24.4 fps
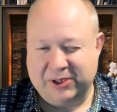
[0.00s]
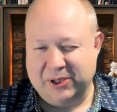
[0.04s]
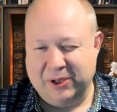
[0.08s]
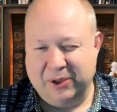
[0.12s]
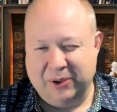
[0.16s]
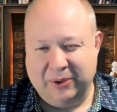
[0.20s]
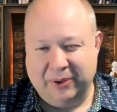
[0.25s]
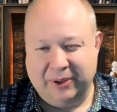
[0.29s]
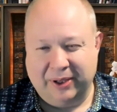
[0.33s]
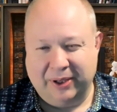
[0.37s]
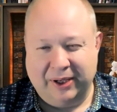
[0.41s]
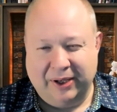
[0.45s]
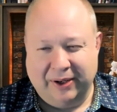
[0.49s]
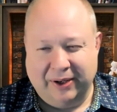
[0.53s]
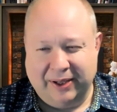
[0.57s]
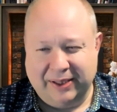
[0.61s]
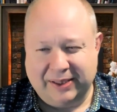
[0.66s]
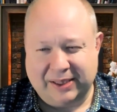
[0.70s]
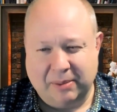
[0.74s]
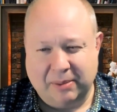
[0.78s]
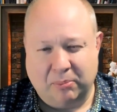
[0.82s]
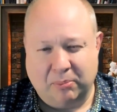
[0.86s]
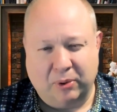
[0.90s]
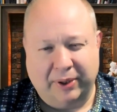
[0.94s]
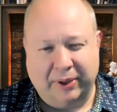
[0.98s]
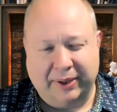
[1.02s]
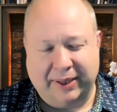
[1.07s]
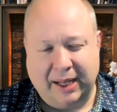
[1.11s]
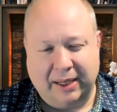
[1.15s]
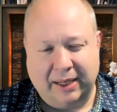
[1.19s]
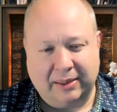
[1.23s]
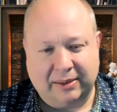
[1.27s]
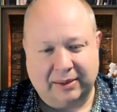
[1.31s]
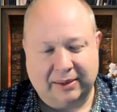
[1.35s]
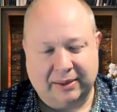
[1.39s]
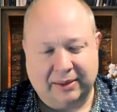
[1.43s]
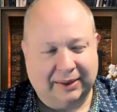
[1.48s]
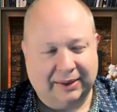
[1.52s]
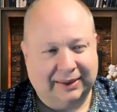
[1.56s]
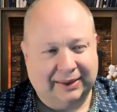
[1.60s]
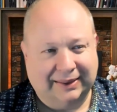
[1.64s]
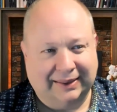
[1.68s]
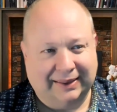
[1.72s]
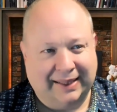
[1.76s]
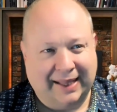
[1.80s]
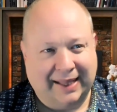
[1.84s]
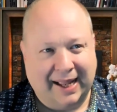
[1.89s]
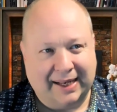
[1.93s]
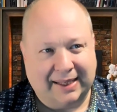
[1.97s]
So at some point
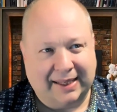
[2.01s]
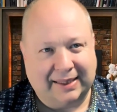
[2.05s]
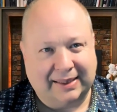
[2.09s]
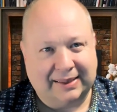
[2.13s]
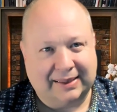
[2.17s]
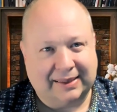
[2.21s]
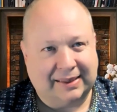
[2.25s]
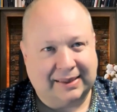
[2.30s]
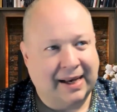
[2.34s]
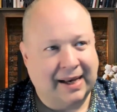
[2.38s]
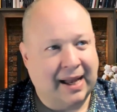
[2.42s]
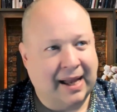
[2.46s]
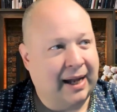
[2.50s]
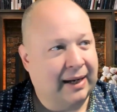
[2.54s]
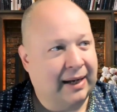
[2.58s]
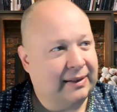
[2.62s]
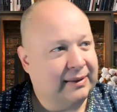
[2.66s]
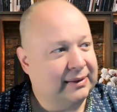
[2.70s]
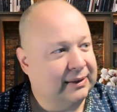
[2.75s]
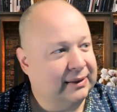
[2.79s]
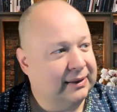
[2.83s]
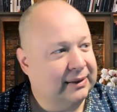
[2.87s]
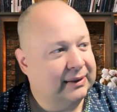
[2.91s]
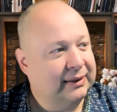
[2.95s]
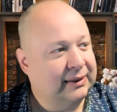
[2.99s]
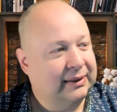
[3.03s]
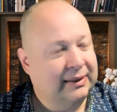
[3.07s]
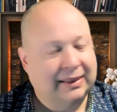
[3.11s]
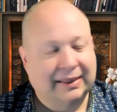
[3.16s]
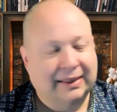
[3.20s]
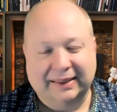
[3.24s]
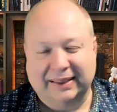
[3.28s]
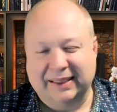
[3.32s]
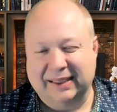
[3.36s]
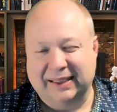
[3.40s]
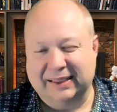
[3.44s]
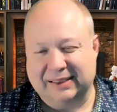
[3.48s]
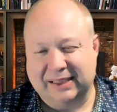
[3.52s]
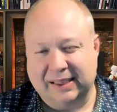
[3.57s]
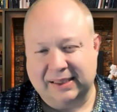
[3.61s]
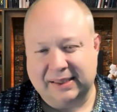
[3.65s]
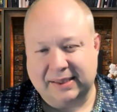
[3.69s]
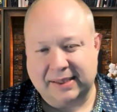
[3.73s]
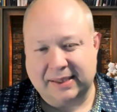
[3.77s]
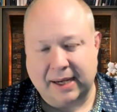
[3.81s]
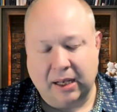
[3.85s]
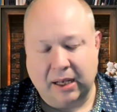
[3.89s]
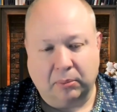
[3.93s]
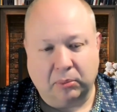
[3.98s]
that's not
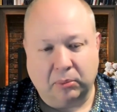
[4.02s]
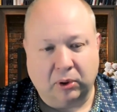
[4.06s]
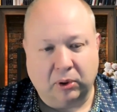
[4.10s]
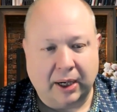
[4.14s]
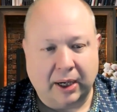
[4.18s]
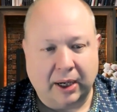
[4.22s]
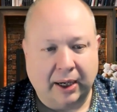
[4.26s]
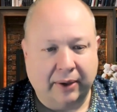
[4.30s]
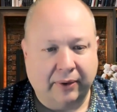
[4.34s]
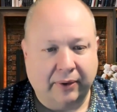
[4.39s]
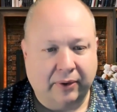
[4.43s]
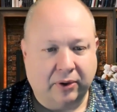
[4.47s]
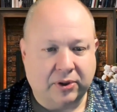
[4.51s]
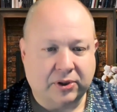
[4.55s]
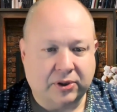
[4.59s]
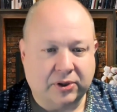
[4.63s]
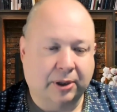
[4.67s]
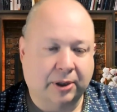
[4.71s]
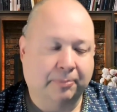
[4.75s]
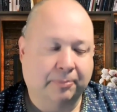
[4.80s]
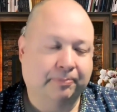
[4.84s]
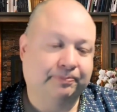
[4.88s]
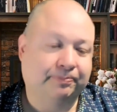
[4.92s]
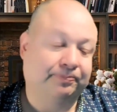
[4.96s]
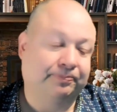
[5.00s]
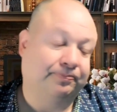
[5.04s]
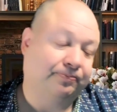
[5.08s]
scalable either. So